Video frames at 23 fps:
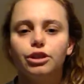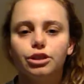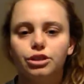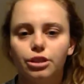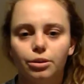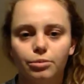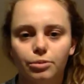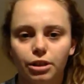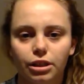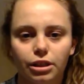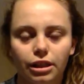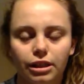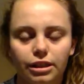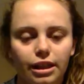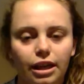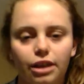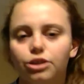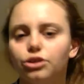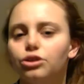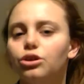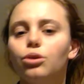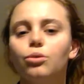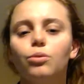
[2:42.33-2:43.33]
or something like
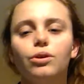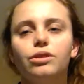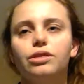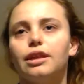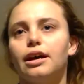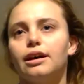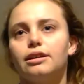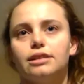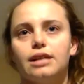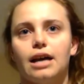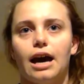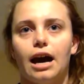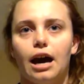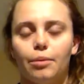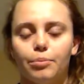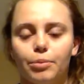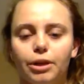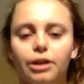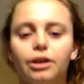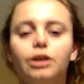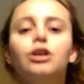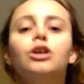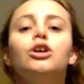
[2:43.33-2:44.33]
that. You don't want that to
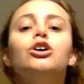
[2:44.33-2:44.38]
happen.